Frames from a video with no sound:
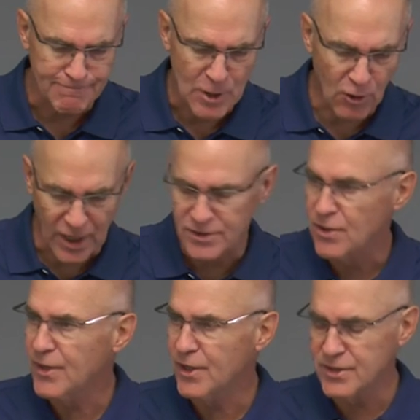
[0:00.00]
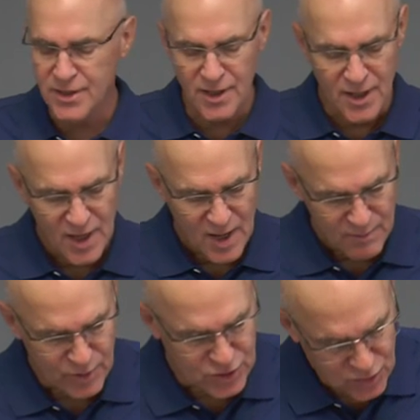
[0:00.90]
Okay, so there's the
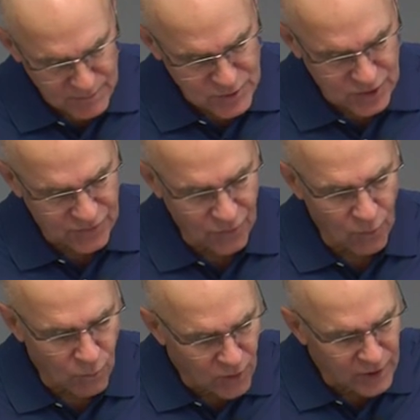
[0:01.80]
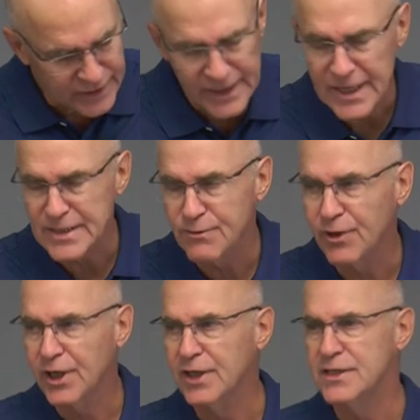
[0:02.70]
prescription for worldliness. We're
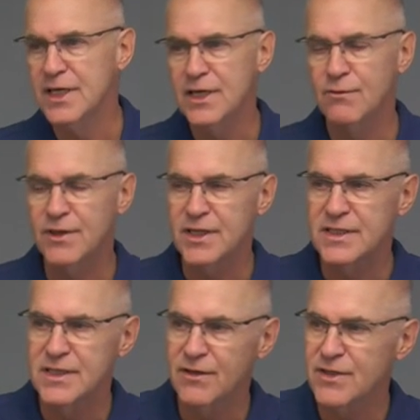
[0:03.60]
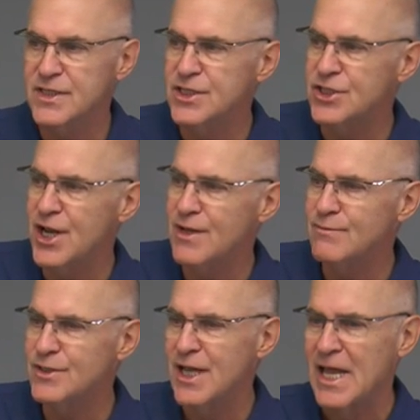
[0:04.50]
going to continue with this series in
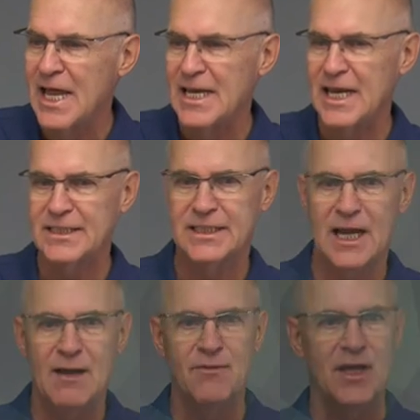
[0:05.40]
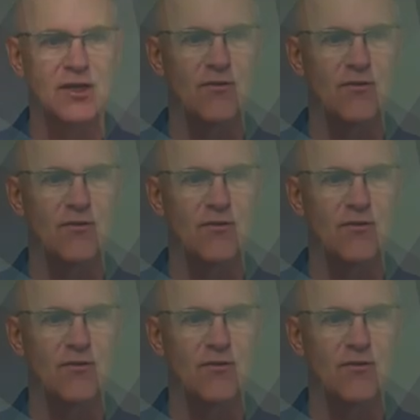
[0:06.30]
James next time. Thank you